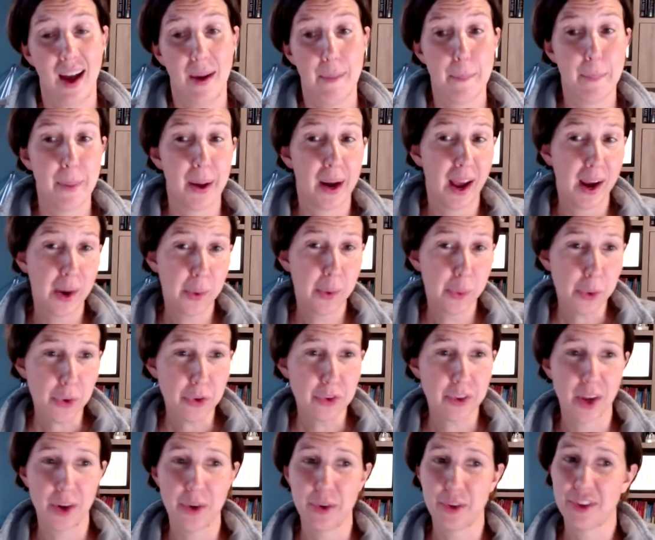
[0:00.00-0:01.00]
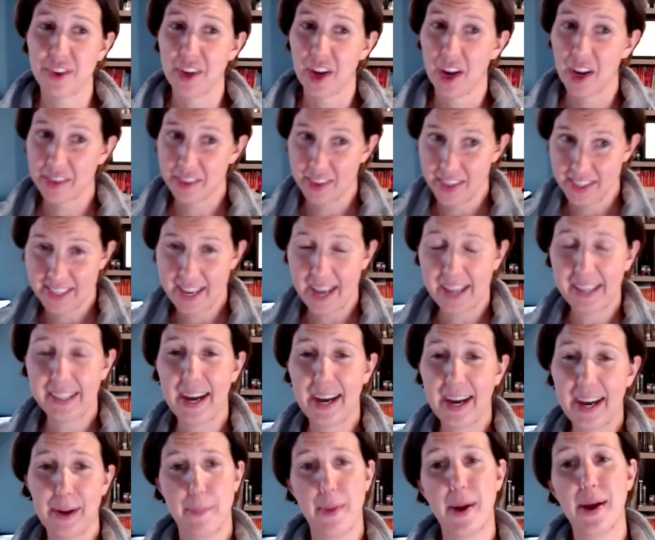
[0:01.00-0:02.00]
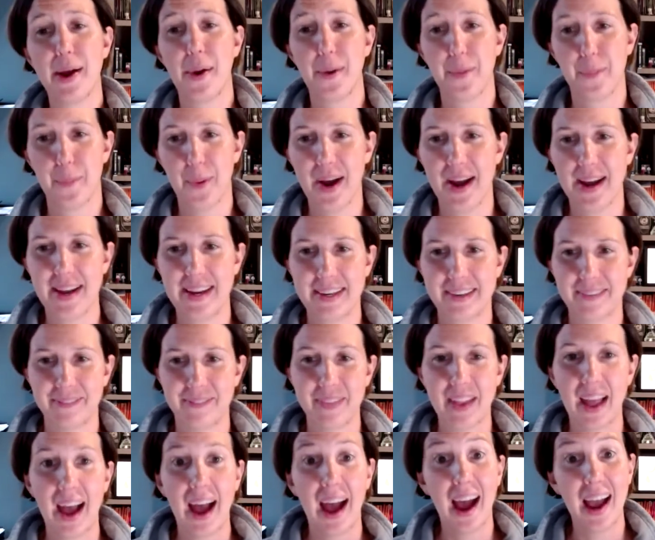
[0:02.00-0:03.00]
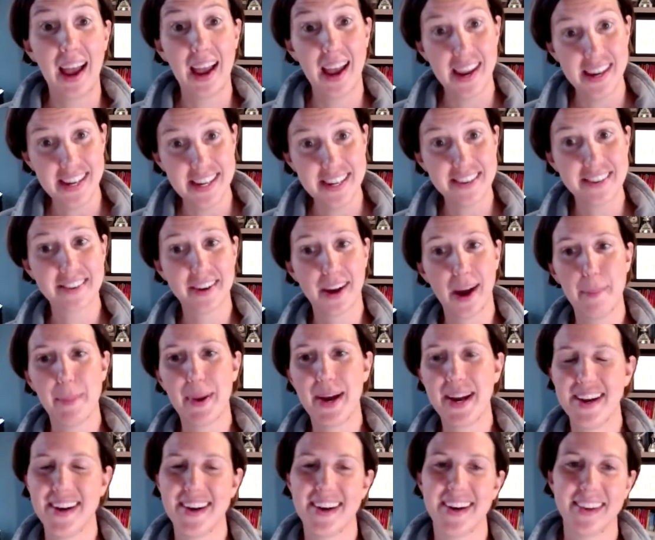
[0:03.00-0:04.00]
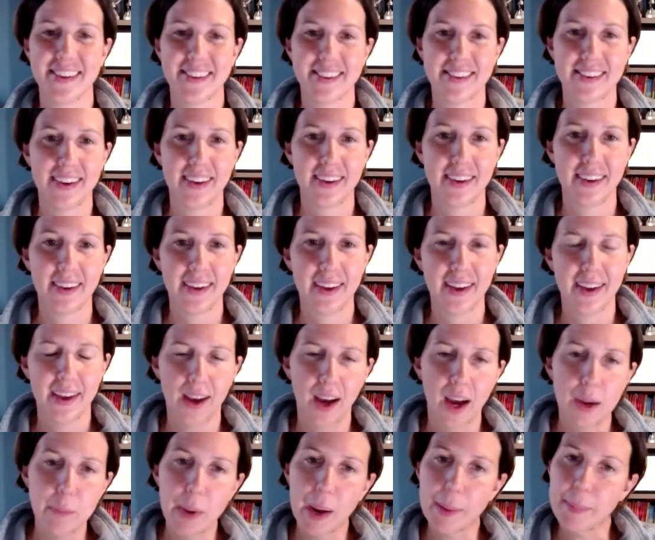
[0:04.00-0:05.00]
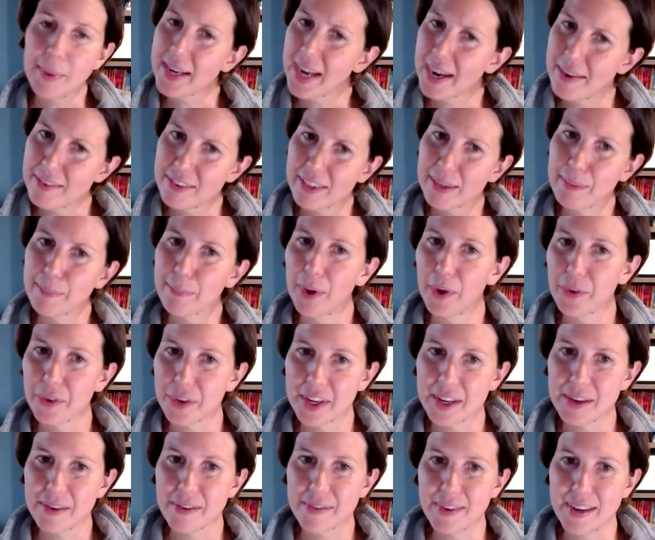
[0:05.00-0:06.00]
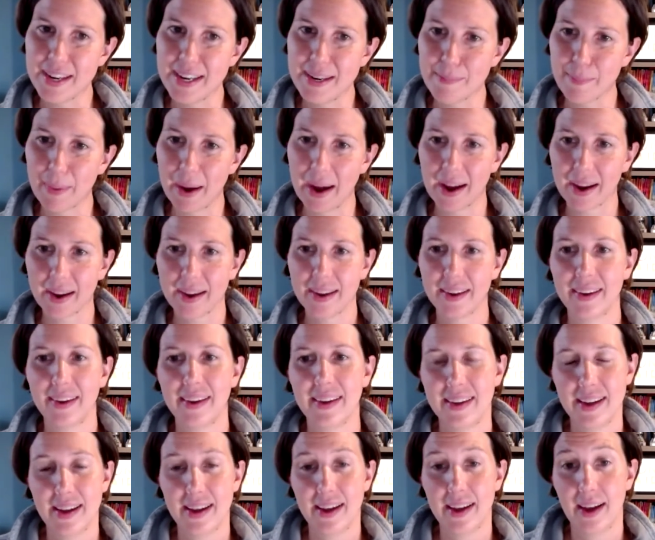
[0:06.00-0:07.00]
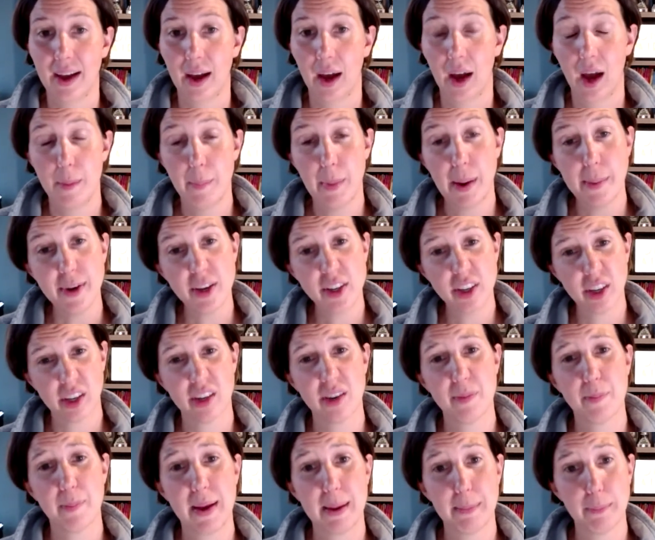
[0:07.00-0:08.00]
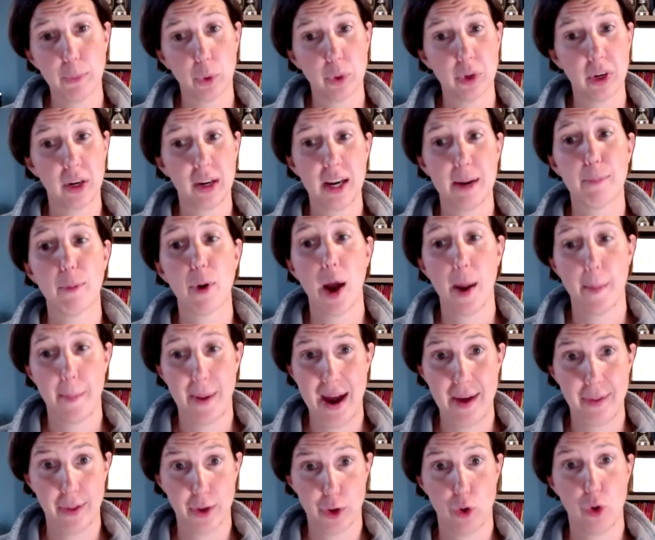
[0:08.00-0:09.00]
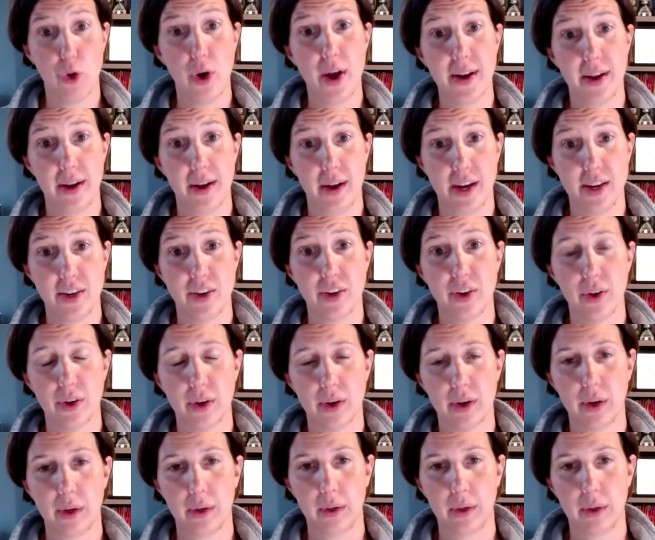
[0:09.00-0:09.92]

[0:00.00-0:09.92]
but I also started getting out of my own way at each time I asked. I maybe gave some positive feedback. I maybe started being more deliberate about the credit I took.